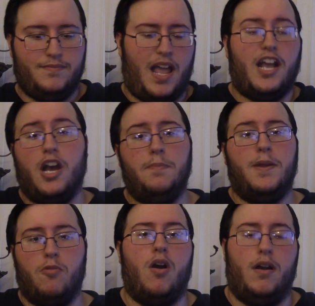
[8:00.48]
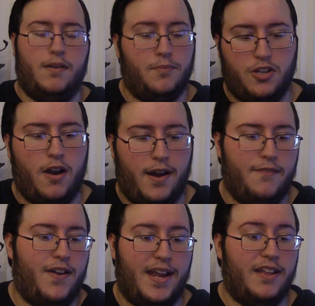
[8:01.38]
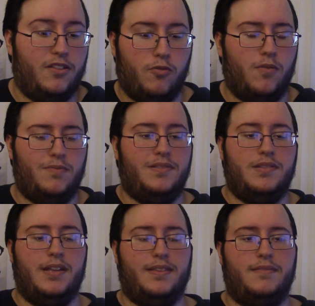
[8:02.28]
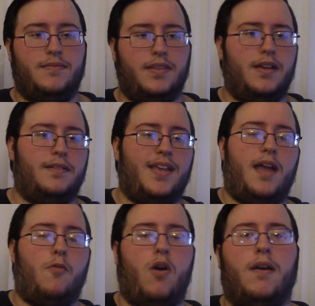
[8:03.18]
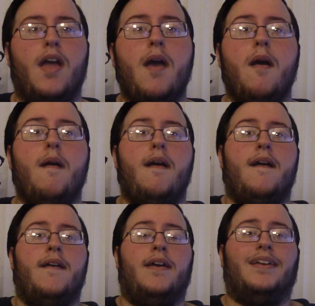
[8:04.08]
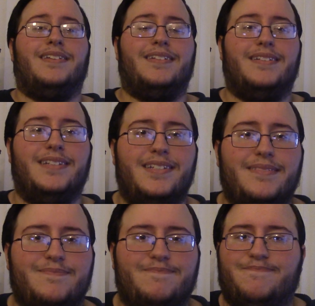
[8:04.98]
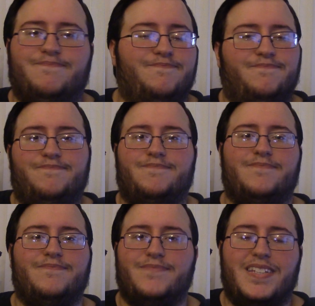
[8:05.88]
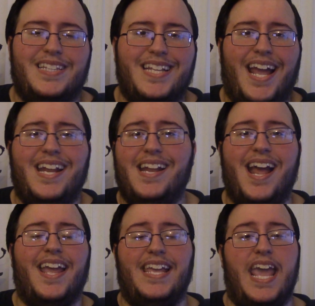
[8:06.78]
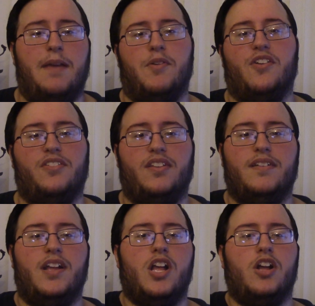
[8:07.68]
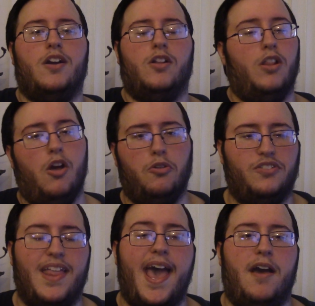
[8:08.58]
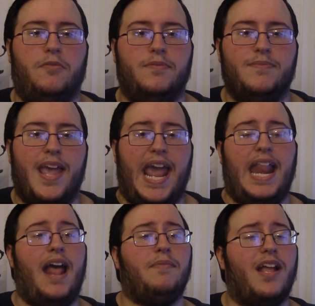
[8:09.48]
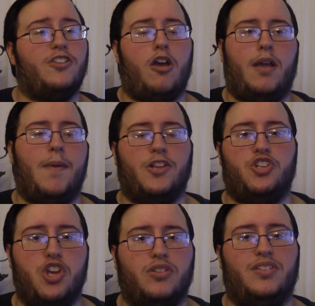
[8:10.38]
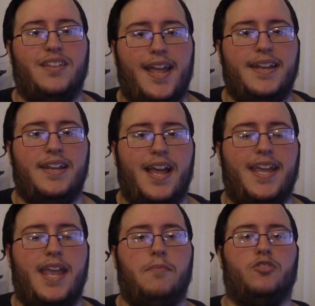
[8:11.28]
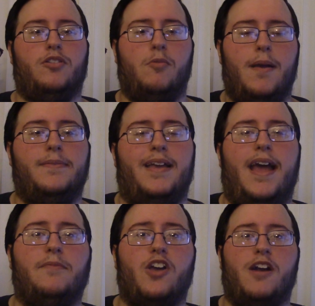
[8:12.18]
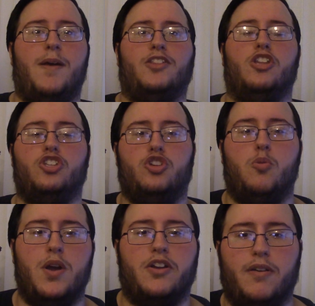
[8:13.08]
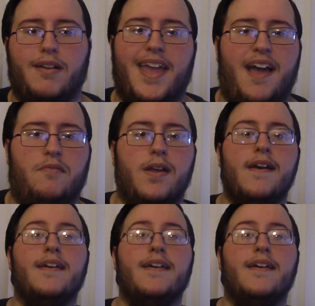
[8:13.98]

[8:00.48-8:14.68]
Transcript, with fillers: I could be wrong. I'm sorry if I get the the the time wrong. Mm, 99 gamers closed down. And I'm not talking about just 99 gamers the website. I'm talking about the Twitter account,